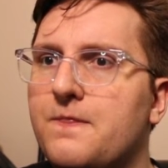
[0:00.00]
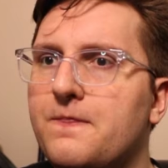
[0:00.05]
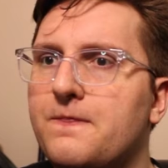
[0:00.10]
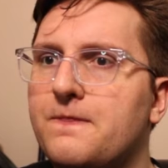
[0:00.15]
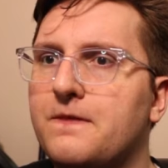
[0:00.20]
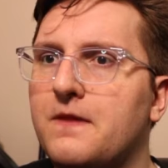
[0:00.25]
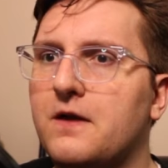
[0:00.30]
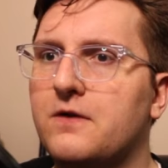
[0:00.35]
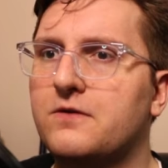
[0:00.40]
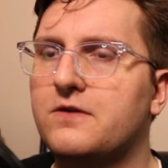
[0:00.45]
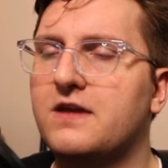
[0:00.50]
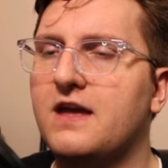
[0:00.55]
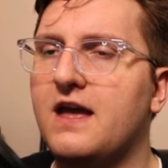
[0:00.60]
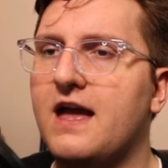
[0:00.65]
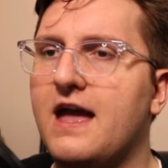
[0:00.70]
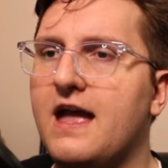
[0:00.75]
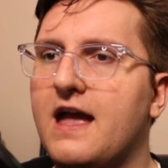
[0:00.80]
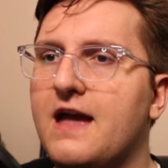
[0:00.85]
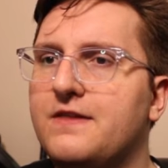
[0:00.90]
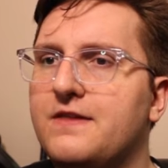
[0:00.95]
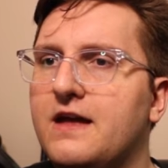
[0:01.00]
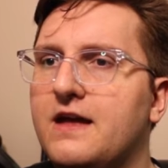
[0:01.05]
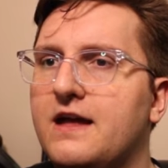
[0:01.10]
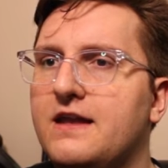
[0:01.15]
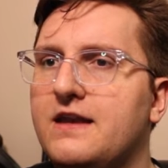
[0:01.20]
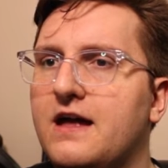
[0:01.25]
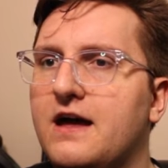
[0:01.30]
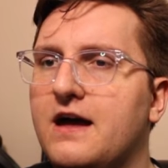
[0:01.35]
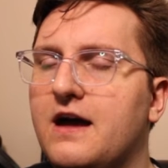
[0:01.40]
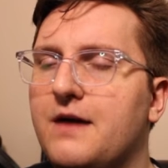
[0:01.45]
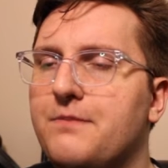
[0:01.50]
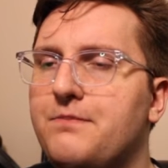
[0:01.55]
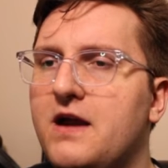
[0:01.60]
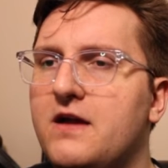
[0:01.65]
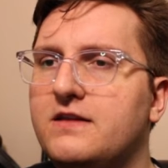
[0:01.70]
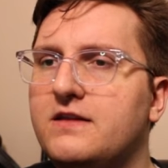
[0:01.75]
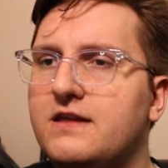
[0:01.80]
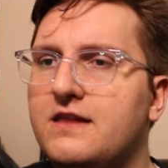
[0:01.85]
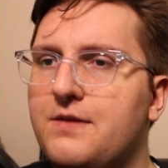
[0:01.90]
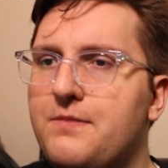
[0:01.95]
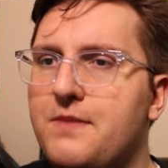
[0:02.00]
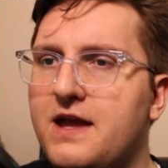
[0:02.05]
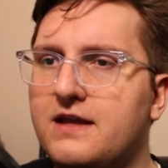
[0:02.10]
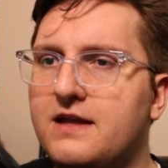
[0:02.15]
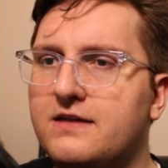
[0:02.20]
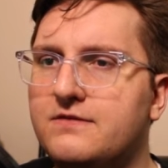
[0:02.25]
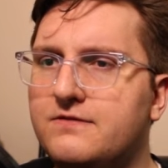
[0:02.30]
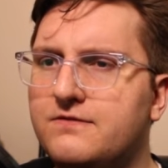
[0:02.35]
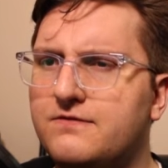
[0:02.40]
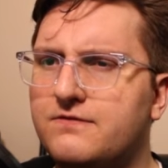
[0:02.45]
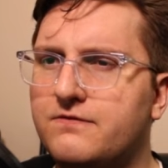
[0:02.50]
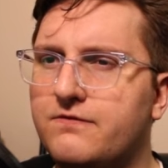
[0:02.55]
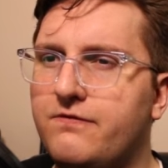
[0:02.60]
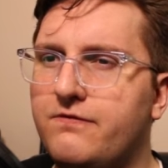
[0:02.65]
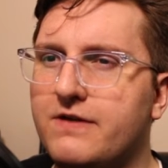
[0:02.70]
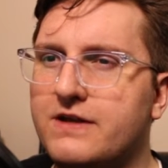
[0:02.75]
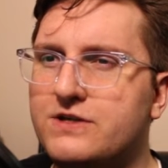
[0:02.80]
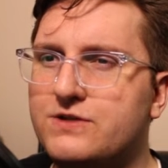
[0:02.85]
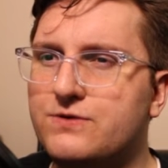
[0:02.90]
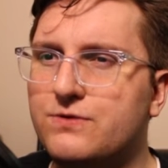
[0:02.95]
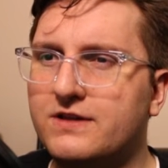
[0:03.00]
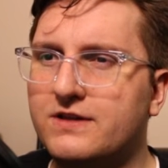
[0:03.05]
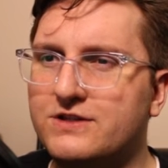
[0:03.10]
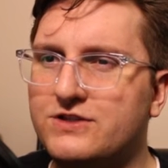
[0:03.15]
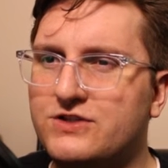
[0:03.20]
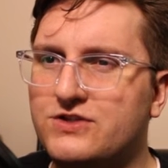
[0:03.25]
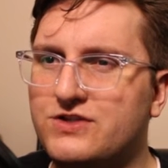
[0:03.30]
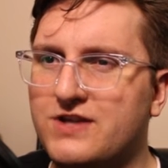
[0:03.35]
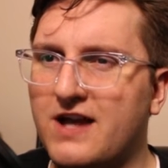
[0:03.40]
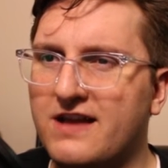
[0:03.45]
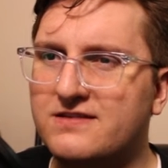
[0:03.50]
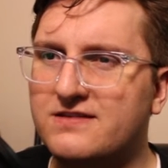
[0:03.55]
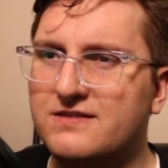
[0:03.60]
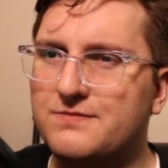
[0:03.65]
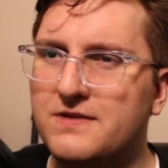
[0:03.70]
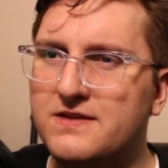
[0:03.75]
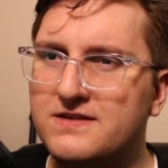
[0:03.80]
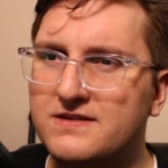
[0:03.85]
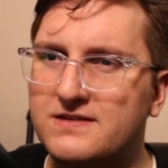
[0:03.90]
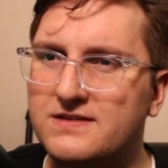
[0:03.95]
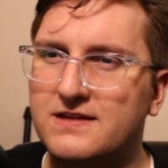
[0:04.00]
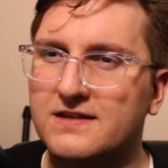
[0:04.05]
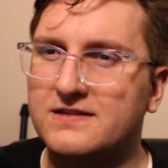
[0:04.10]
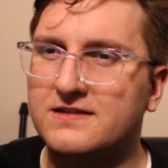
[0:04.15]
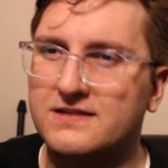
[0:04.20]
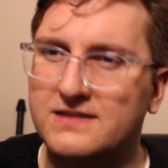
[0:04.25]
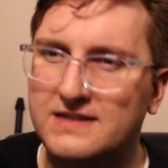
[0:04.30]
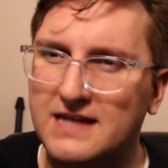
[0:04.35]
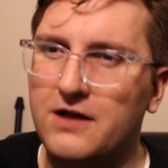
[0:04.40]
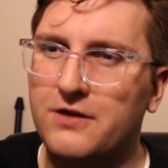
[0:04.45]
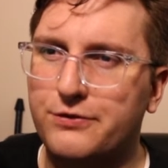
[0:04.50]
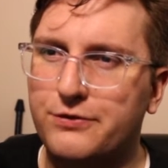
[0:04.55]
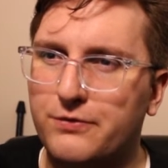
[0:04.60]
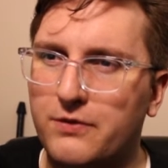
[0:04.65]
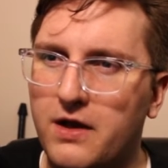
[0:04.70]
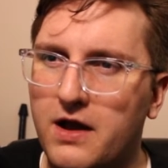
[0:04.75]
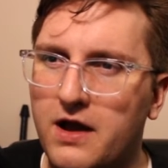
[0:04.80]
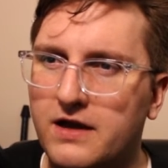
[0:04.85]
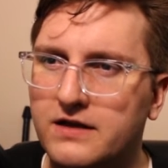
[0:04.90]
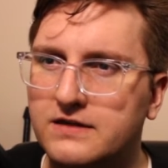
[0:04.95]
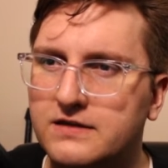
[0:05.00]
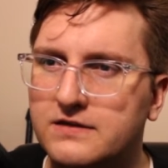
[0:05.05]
Okay, and then apparently they made visual adjustments to Stealth Rock.